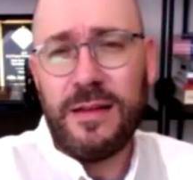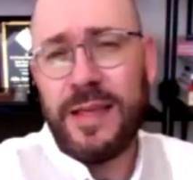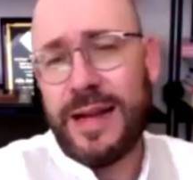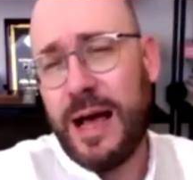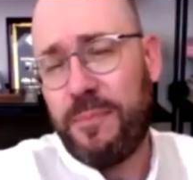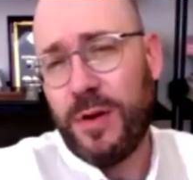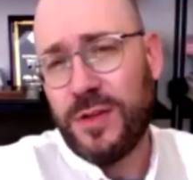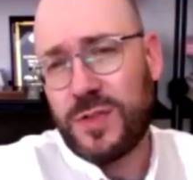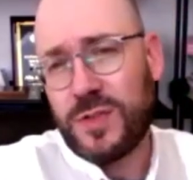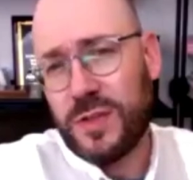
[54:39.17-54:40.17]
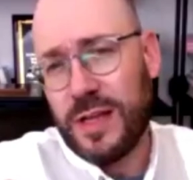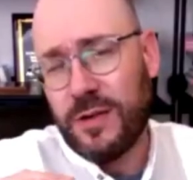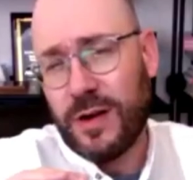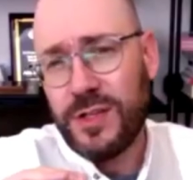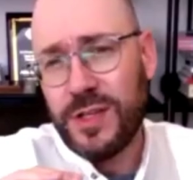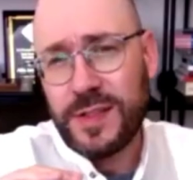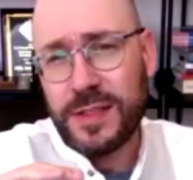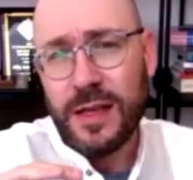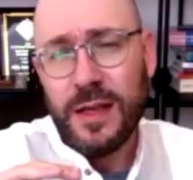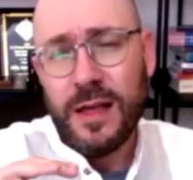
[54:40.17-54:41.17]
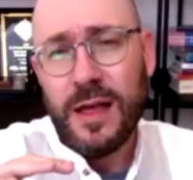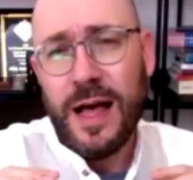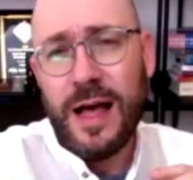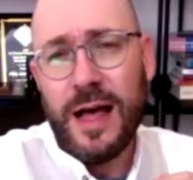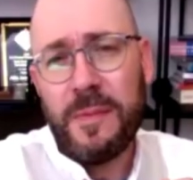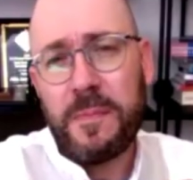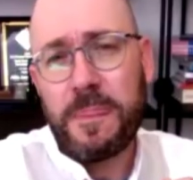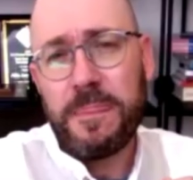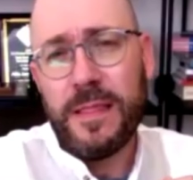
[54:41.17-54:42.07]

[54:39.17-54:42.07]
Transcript: they're apples and oranges uh,